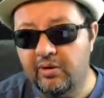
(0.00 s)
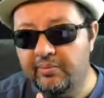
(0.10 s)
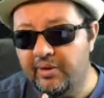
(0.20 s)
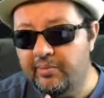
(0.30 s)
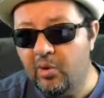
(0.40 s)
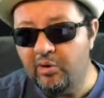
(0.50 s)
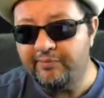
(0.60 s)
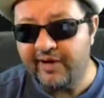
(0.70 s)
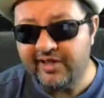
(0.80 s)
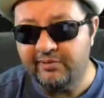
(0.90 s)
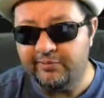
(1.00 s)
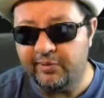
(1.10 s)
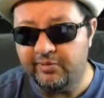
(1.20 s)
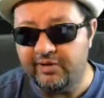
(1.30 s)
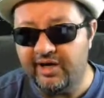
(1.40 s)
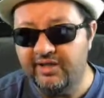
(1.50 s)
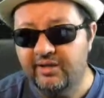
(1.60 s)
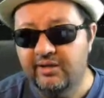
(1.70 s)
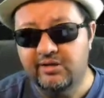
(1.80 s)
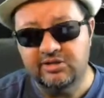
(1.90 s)
will be more effective for you,
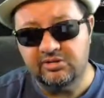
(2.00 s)
right?